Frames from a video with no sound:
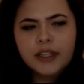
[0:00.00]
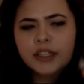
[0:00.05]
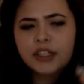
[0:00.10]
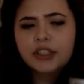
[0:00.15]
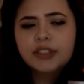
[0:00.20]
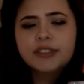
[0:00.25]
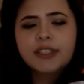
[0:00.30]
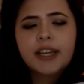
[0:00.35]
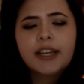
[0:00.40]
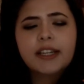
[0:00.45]

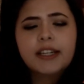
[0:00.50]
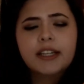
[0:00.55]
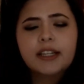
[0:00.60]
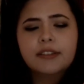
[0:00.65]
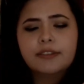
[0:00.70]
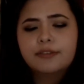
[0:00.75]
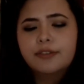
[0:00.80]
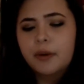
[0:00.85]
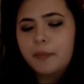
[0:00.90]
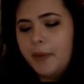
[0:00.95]

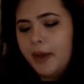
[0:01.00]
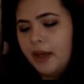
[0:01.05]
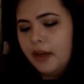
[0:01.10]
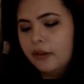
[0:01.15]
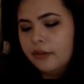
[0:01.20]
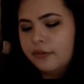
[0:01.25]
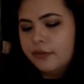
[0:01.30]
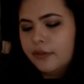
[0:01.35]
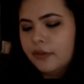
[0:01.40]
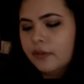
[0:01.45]
container from
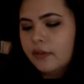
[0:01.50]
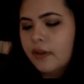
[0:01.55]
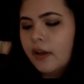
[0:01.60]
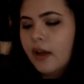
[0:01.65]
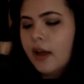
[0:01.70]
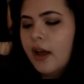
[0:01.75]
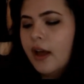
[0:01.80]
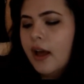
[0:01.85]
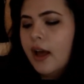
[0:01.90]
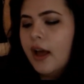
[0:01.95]
e.l.f.
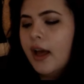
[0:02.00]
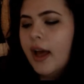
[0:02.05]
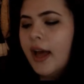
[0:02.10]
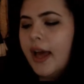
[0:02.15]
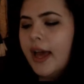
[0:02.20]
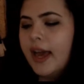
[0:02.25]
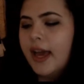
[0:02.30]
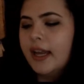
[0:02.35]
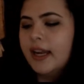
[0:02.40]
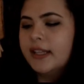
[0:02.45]

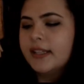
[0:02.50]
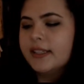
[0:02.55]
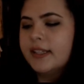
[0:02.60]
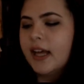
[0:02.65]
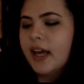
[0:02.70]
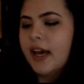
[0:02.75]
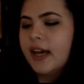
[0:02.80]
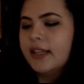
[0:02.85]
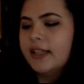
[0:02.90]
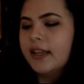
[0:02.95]
and it's
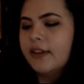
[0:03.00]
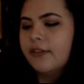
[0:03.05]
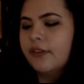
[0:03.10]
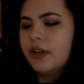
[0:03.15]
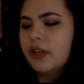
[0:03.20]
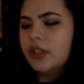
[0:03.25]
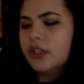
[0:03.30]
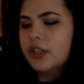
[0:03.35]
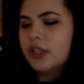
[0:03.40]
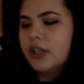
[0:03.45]
the high
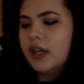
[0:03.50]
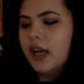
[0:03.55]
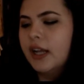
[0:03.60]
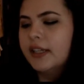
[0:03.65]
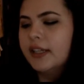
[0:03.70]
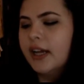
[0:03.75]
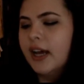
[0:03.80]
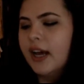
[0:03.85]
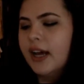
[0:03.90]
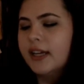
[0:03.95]
definition
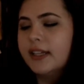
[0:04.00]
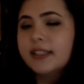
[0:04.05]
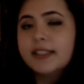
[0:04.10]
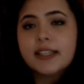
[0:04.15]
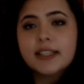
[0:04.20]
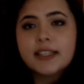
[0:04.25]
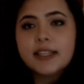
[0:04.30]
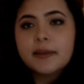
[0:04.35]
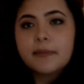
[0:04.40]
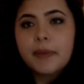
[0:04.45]
under eye
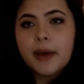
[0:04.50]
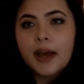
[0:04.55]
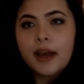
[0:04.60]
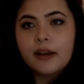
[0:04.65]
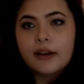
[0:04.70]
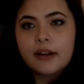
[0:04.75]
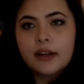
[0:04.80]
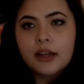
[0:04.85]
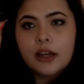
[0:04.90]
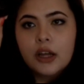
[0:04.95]
setting
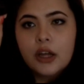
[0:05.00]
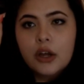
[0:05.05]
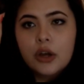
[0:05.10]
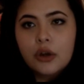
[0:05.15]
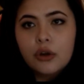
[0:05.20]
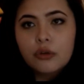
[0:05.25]
powder.